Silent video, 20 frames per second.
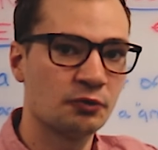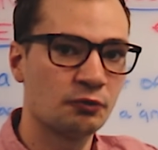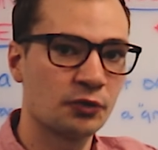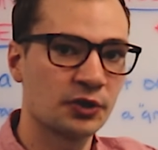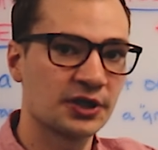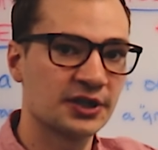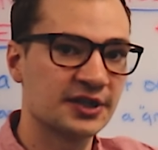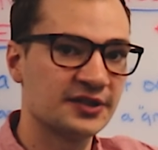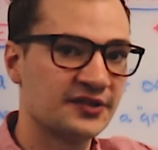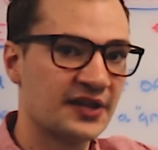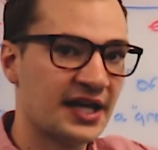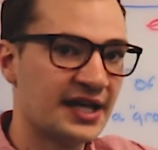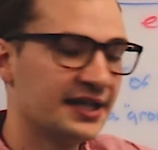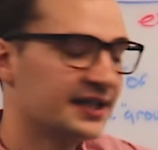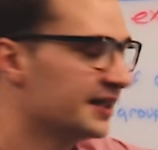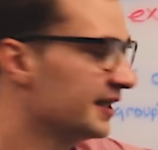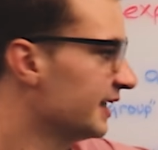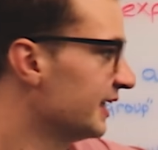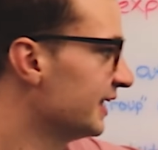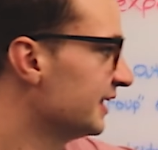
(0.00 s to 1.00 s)
we're going to take
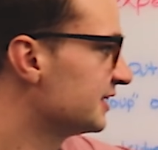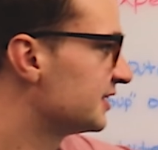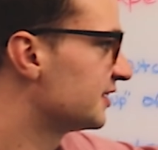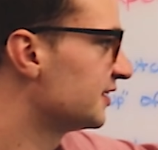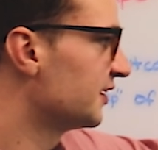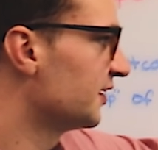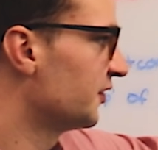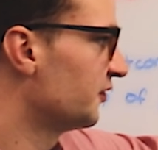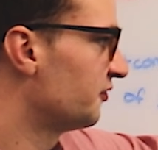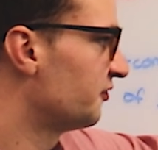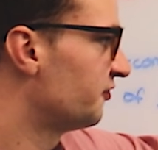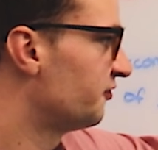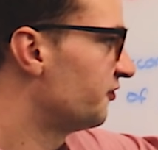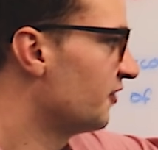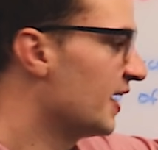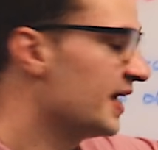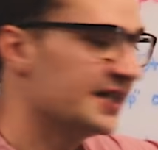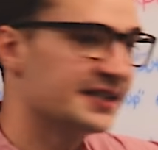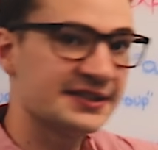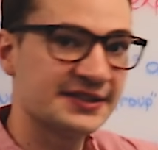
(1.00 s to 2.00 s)
each
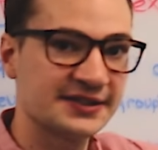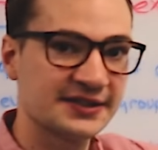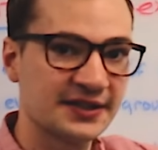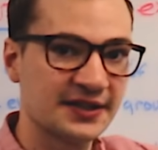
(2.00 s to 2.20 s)
face